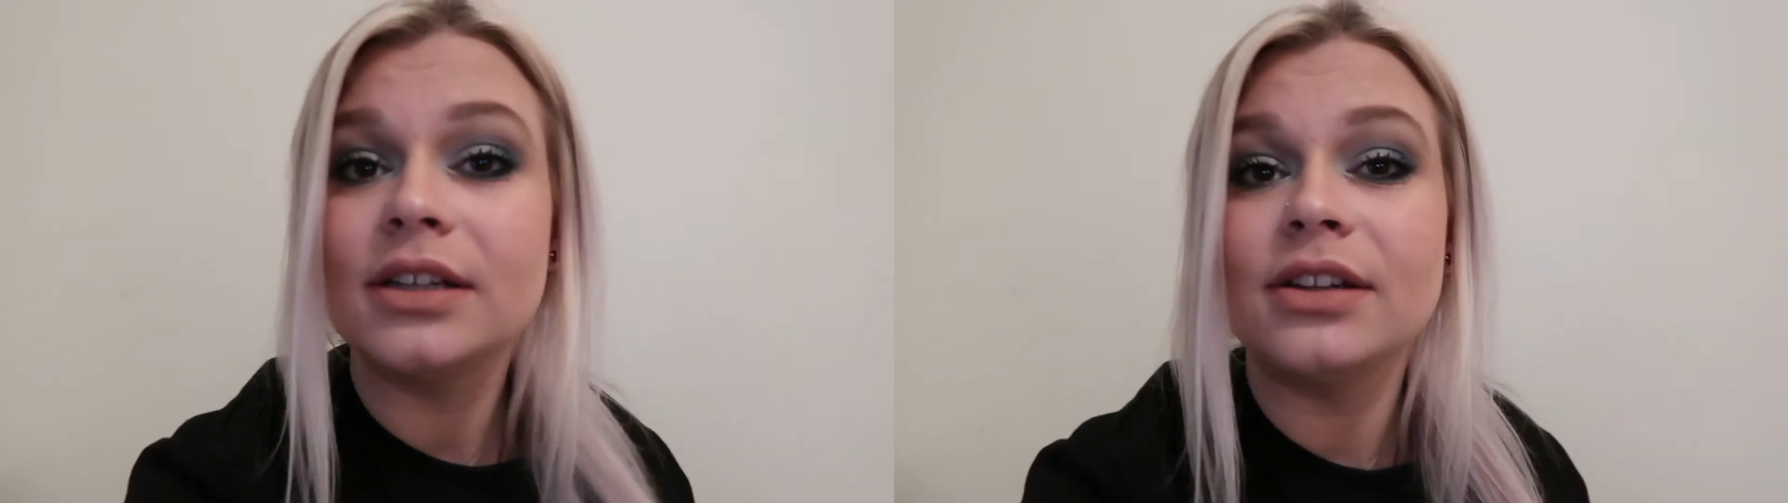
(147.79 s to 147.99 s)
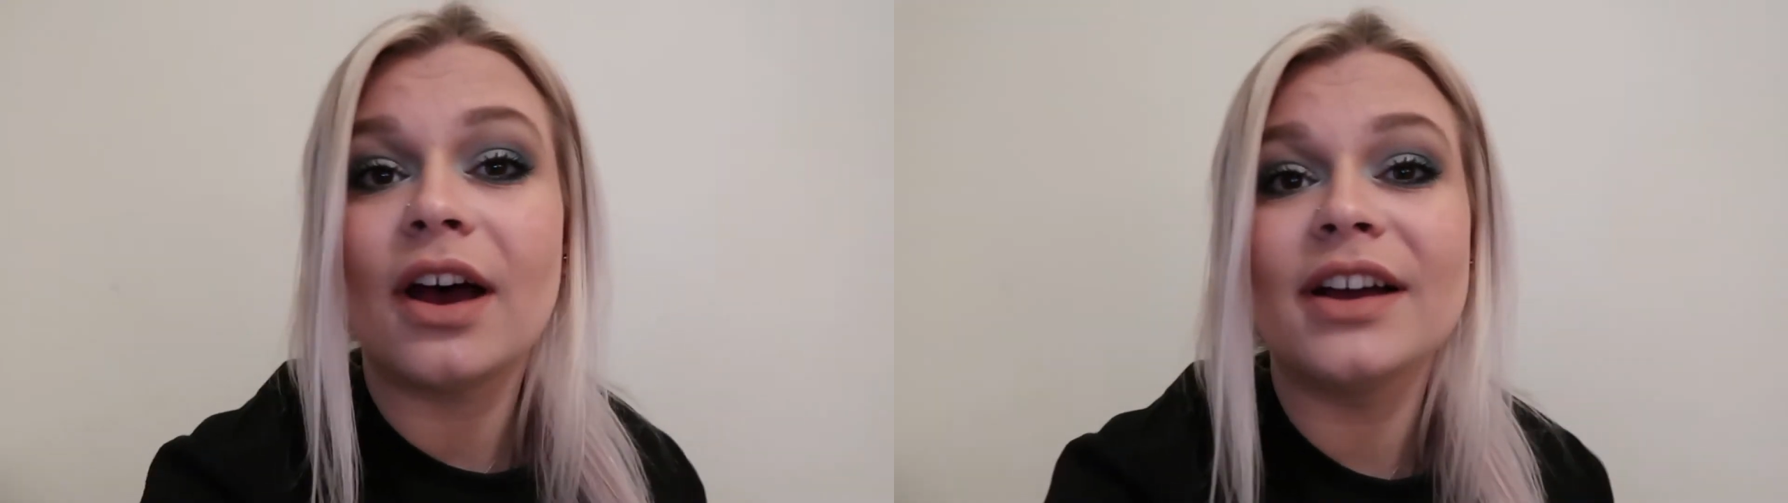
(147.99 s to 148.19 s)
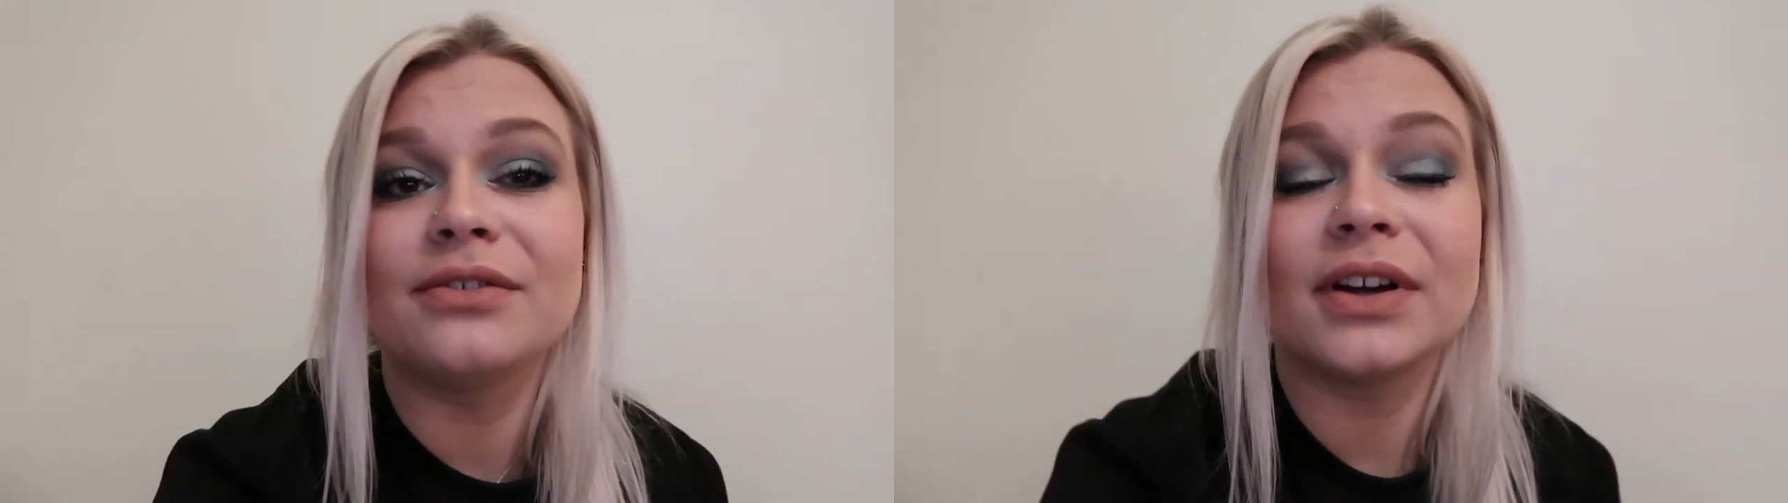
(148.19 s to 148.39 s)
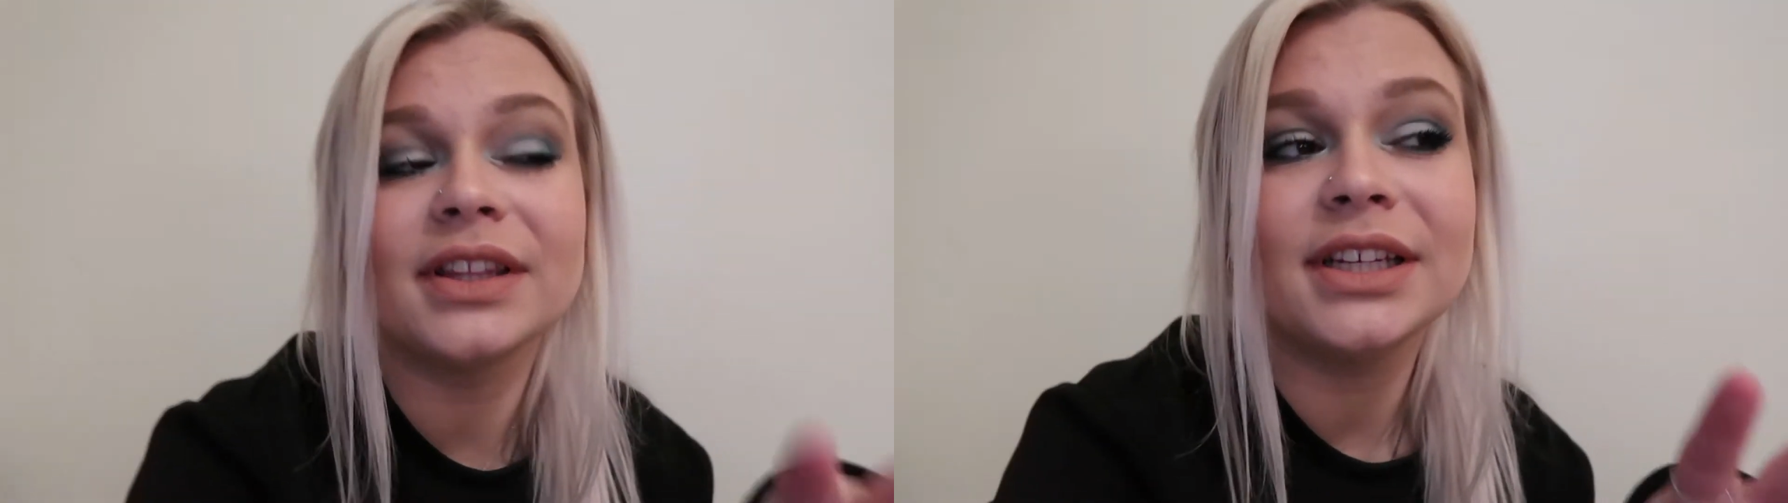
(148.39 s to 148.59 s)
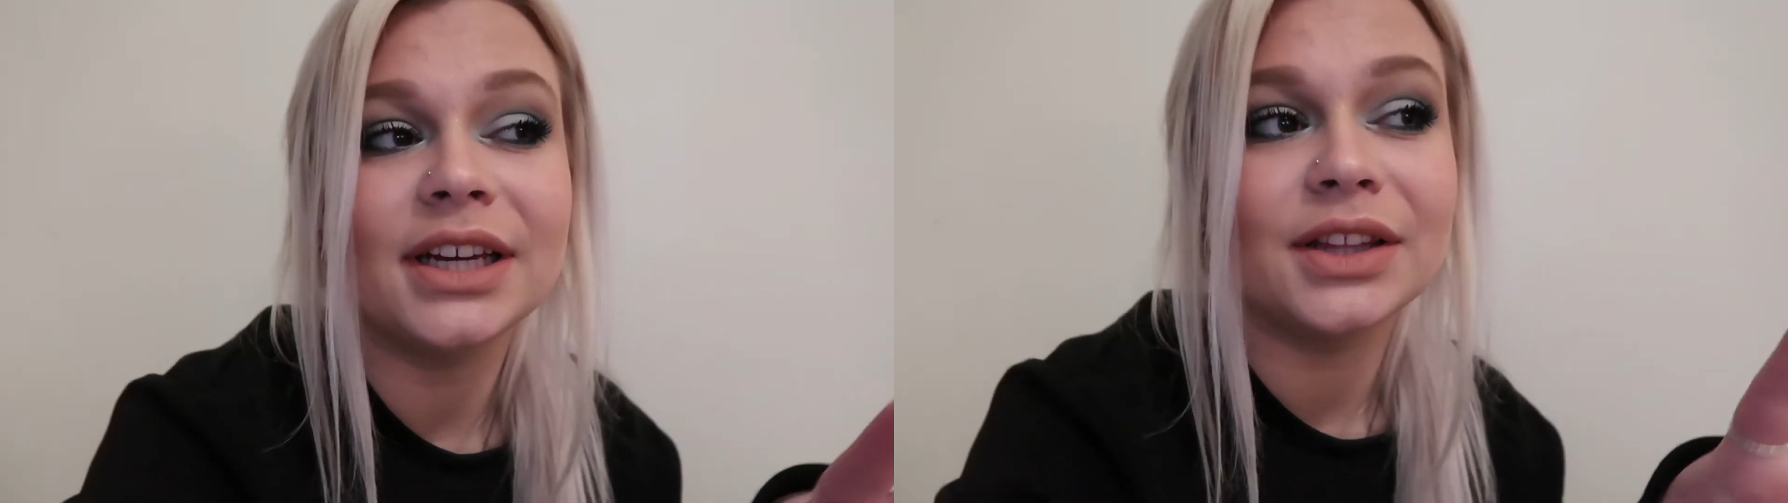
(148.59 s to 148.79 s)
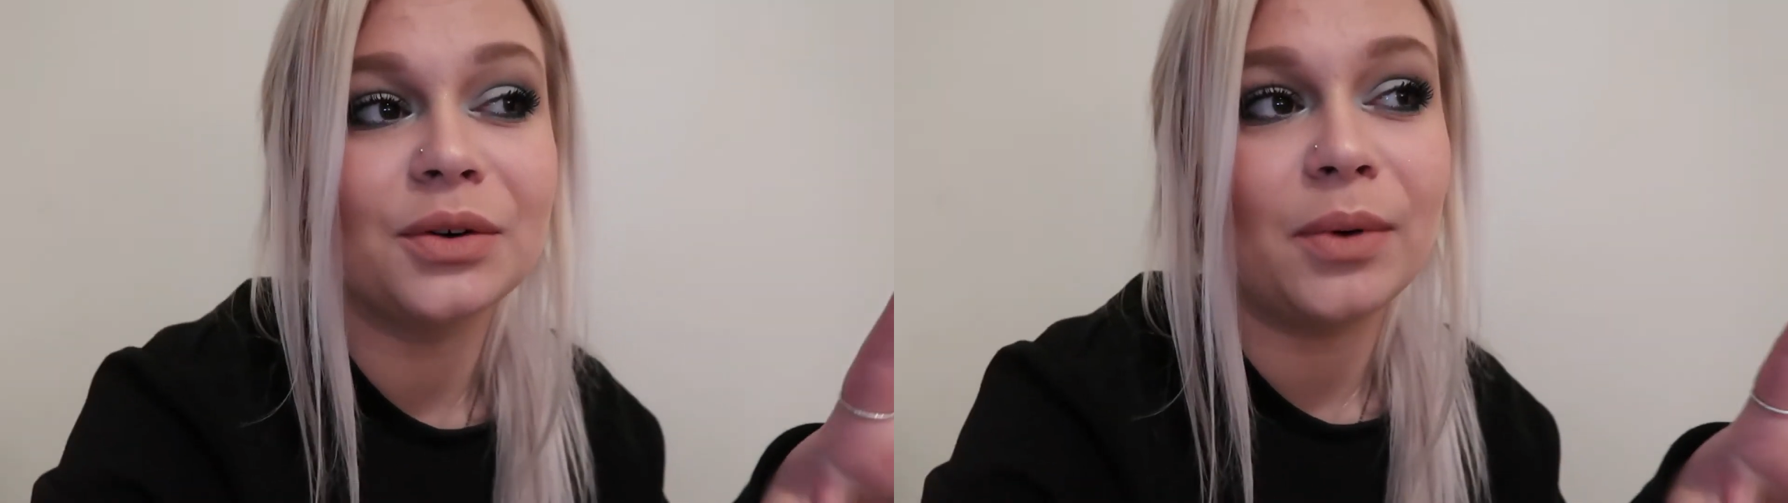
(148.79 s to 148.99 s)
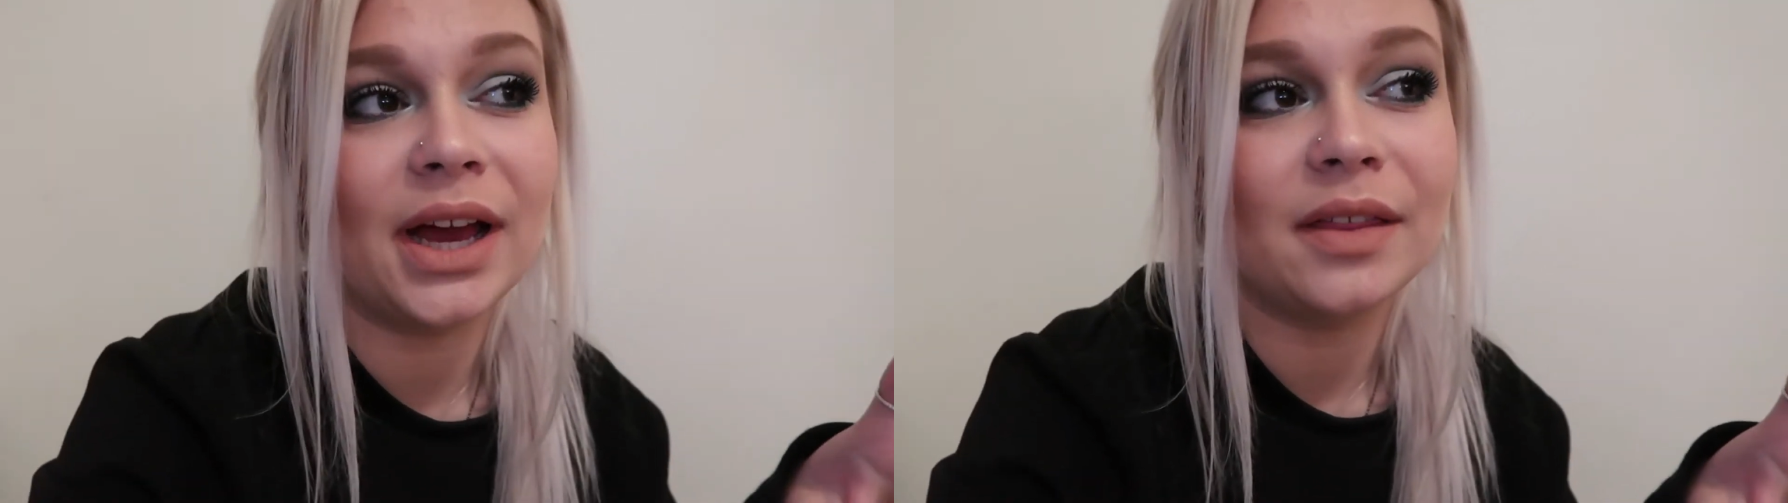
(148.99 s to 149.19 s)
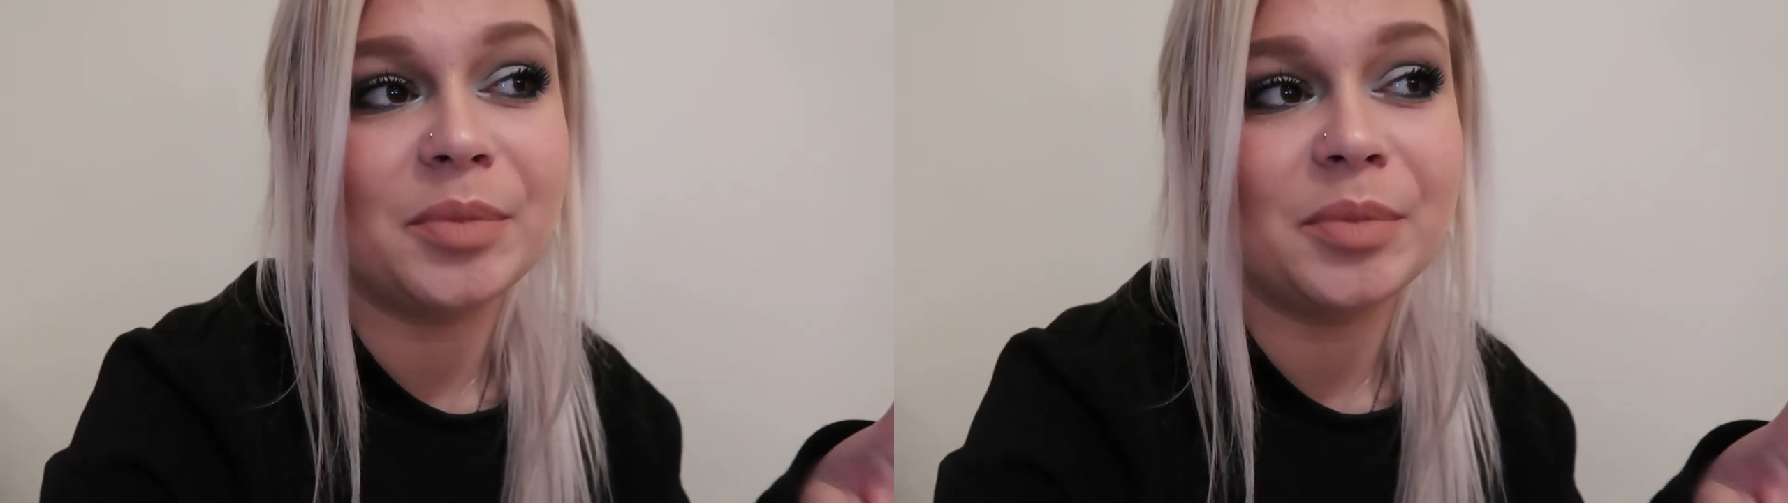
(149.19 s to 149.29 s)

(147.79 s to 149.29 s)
Not friendly in the way